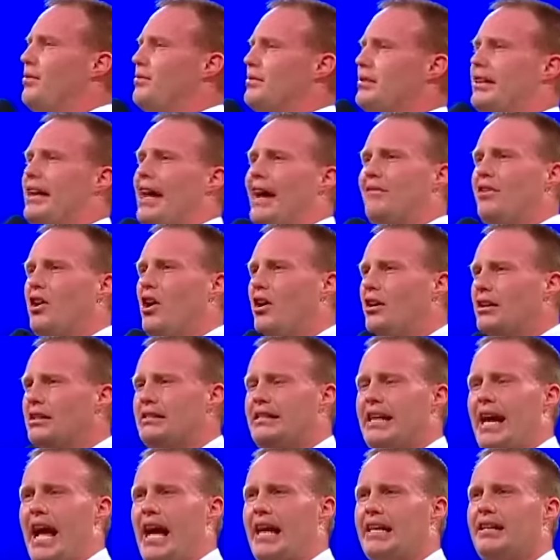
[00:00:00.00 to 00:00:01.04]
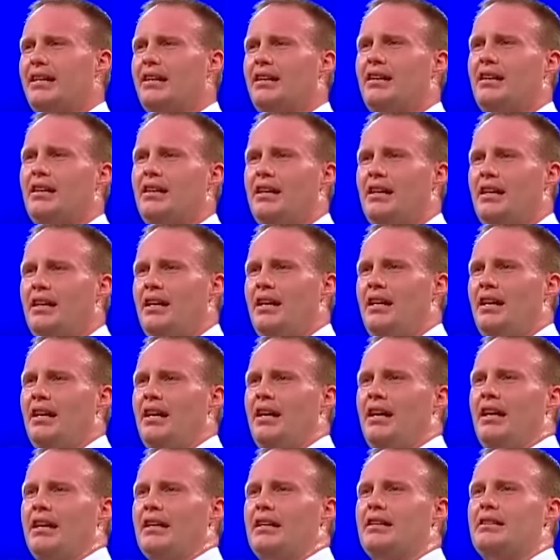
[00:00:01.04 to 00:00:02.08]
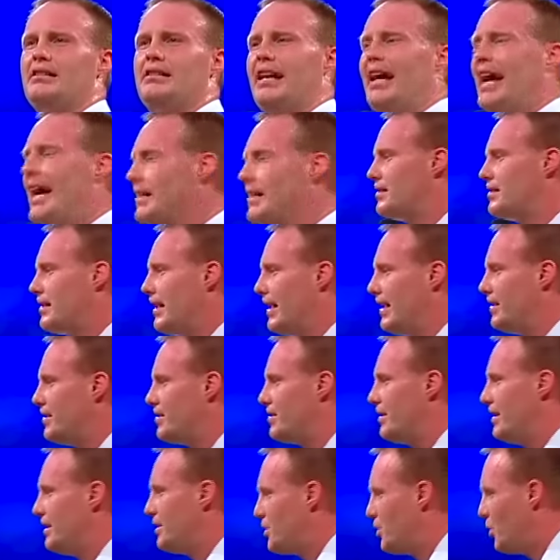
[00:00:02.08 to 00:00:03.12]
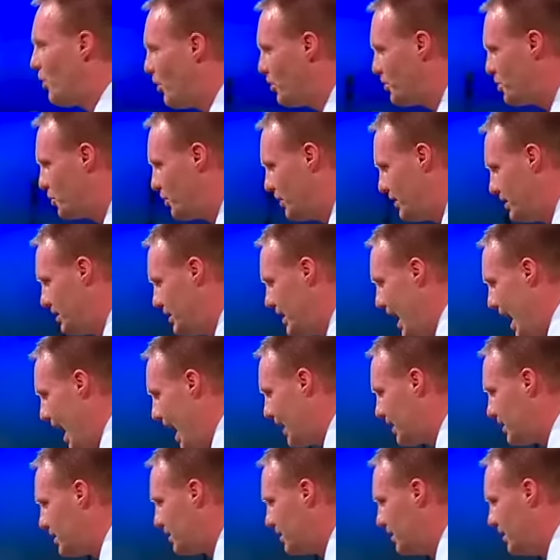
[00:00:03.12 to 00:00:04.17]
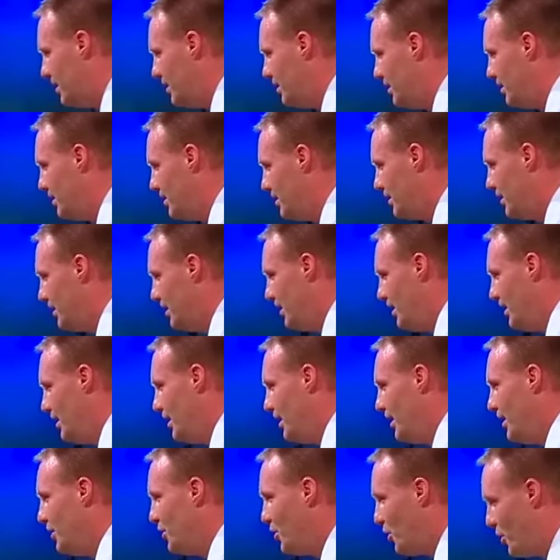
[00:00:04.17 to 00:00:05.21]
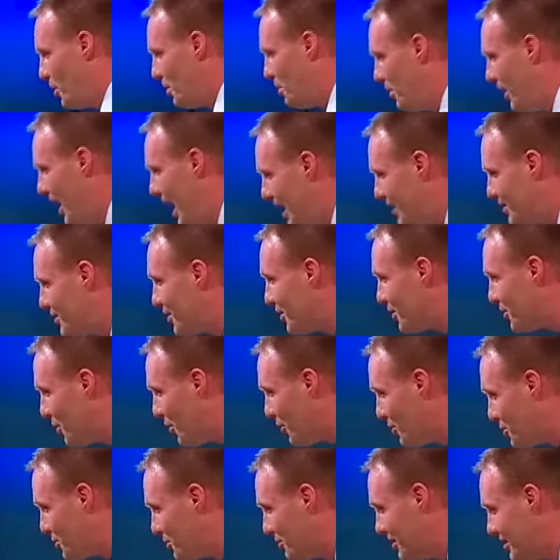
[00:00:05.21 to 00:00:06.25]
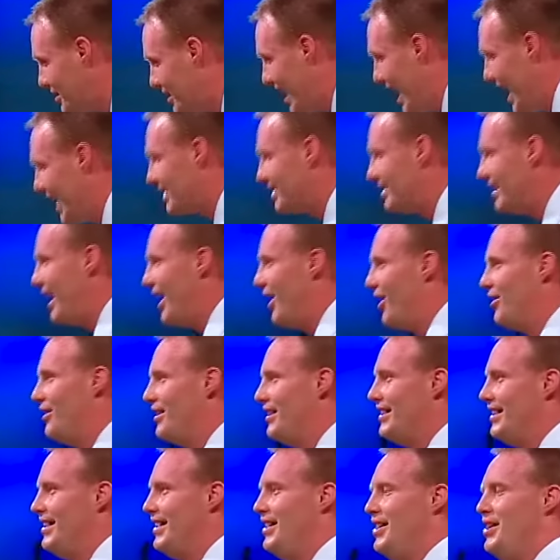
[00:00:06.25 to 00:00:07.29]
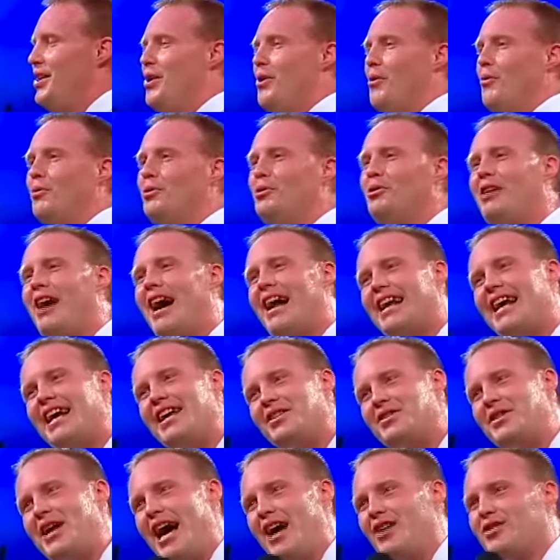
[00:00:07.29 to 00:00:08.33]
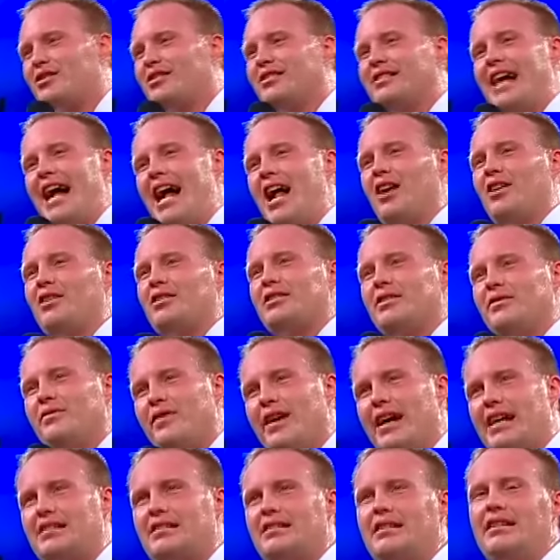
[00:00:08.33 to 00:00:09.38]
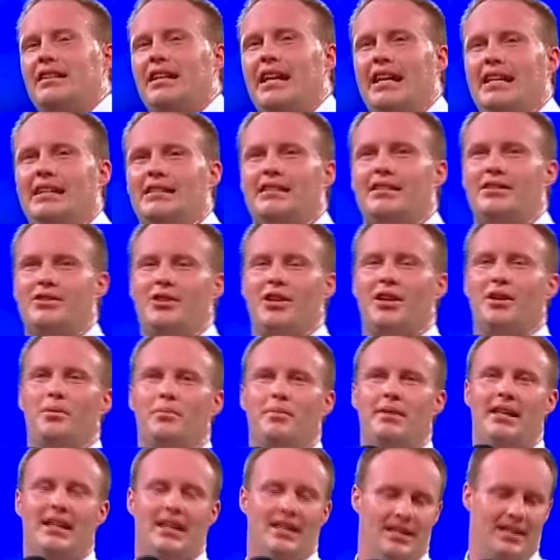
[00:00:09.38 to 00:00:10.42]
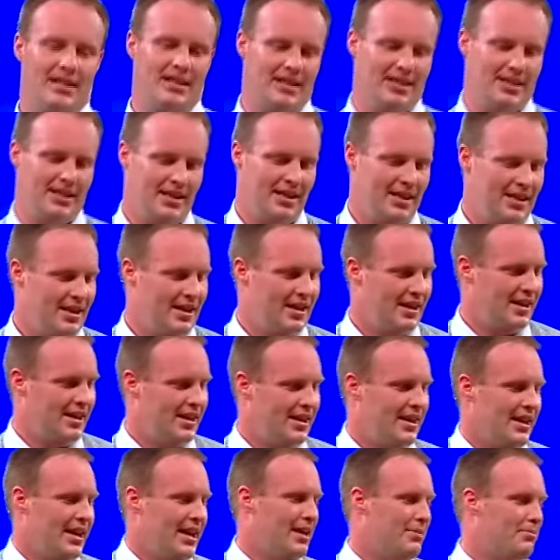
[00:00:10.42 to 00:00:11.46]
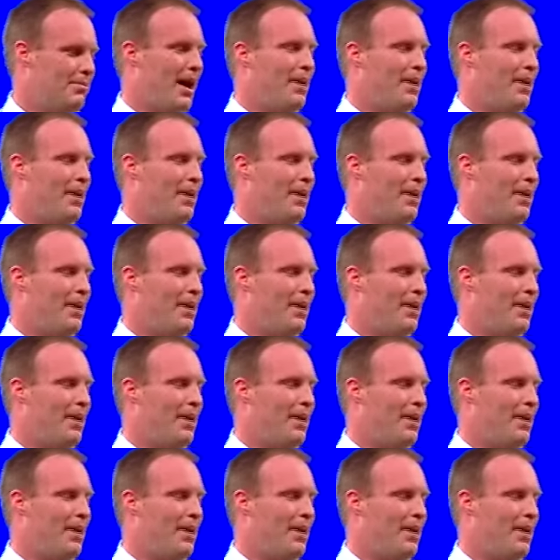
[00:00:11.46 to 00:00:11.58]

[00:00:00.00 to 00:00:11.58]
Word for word: I was going to have a heart attack because they sent us these grocery sacks, you know, the plastic grocery sacks. Now, when you got eight thousand dollars invested, ladies and gentlemen, and